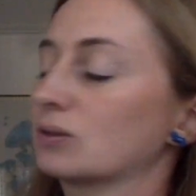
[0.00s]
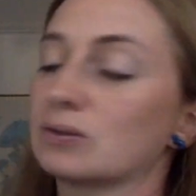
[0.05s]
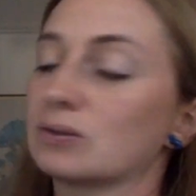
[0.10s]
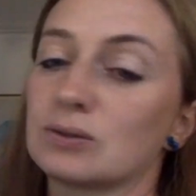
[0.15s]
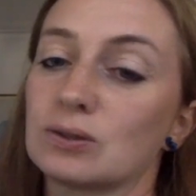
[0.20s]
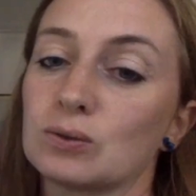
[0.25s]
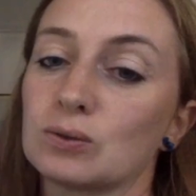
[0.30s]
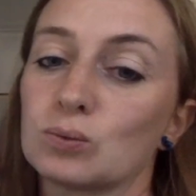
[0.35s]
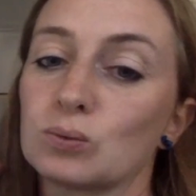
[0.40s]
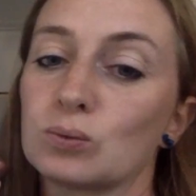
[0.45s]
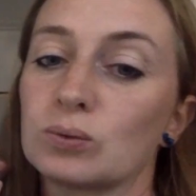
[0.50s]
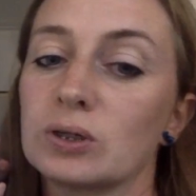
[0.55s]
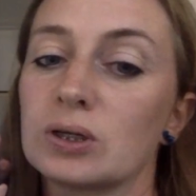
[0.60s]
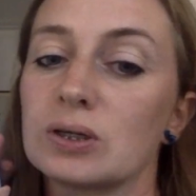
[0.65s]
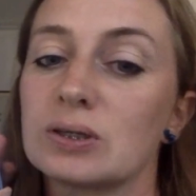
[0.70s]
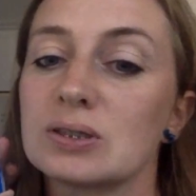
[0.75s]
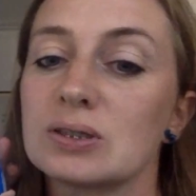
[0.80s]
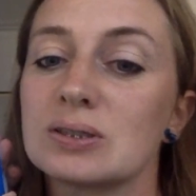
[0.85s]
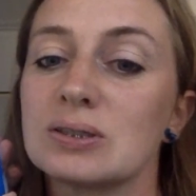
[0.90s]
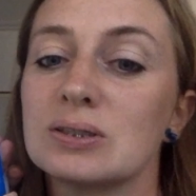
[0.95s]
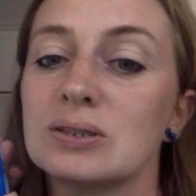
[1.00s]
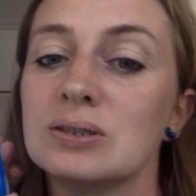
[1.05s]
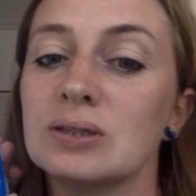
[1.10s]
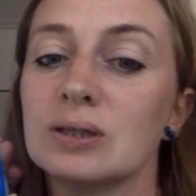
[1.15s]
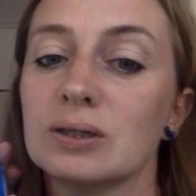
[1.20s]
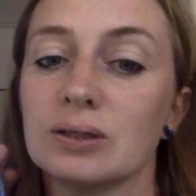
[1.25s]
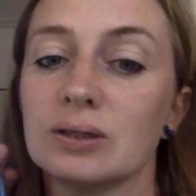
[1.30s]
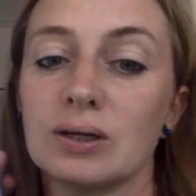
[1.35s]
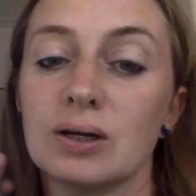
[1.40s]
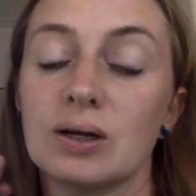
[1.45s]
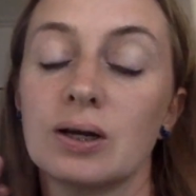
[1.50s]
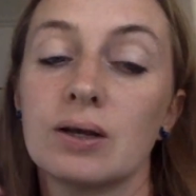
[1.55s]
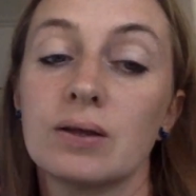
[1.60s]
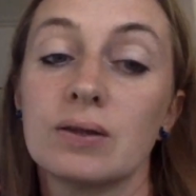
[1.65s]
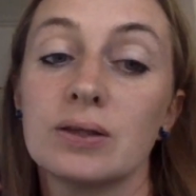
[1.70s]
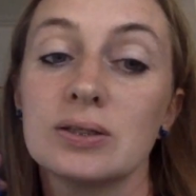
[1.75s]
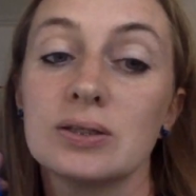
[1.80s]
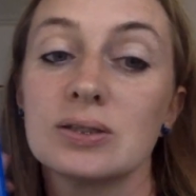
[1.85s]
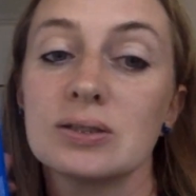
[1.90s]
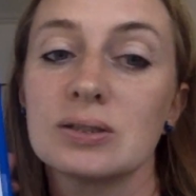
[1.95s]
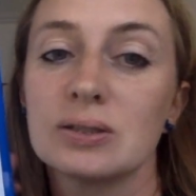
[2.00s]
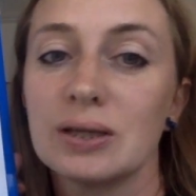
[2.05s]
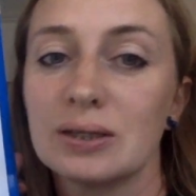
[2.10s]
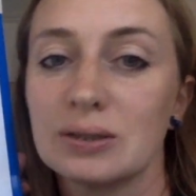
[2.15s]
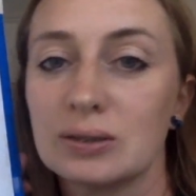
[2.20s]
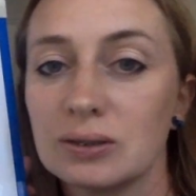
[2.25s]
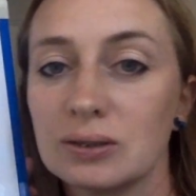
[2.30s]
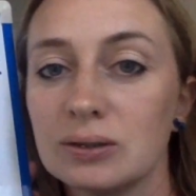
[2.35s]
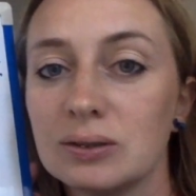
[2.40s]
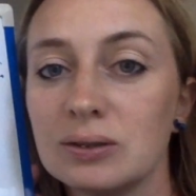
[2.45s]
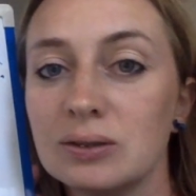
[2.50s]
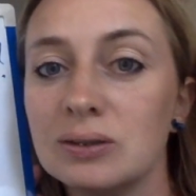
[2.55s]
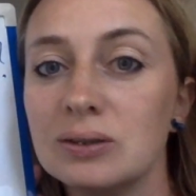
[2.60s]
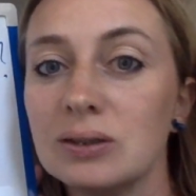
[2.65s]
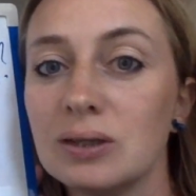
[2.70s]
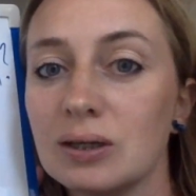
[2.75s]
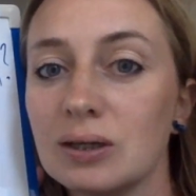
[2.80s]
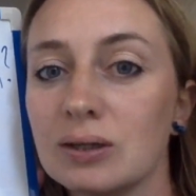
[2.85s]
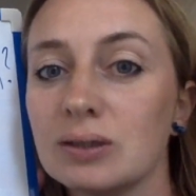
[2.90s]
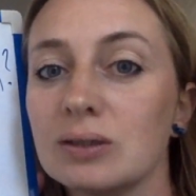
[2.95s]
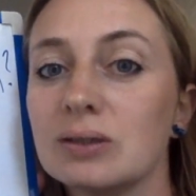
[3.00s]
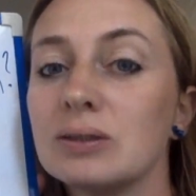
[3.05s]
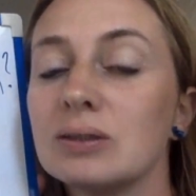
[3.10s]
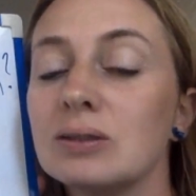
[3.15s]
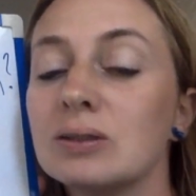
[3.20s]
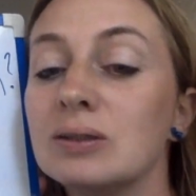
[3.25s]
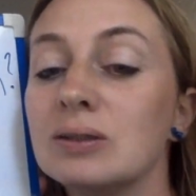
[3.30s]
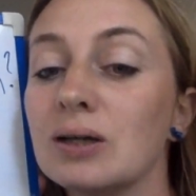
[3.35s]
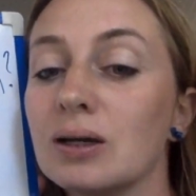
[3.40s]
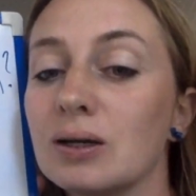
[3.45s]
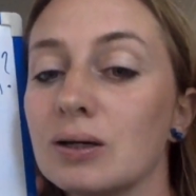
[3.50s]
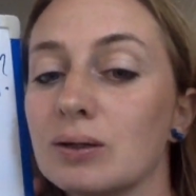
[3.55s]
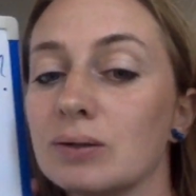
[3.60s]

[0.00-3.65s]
So like this D. This is letter D. D.